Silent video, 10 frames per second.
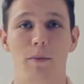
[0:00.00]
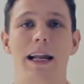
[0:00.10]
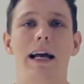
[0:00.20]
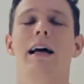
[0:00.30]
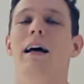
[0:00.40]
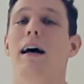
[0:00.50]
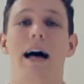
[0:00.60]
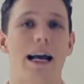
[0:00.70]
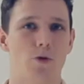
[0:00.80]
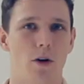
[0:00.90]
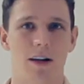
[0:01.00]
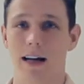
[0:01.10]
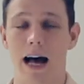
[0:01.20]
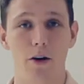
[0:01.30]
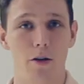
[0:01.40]
meaning I squatted
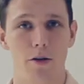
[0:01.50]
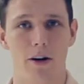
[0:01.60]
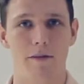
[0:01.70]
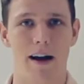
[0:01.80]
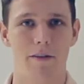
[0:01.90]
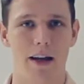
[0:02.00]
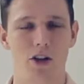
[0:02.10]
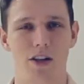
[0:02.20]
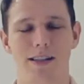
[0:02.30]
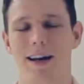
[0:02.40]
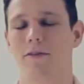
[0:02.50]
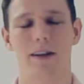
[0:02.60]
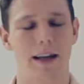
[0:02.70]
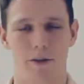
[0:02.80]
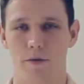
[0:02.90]
135 kgs after
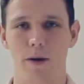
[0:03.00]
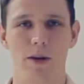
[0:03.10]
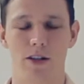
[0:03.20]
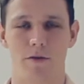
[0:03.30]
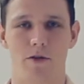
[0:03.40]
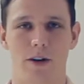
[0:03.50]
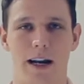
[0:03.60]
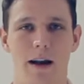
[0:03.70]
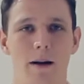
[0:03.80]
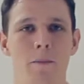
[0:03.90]
like 3 weeks of training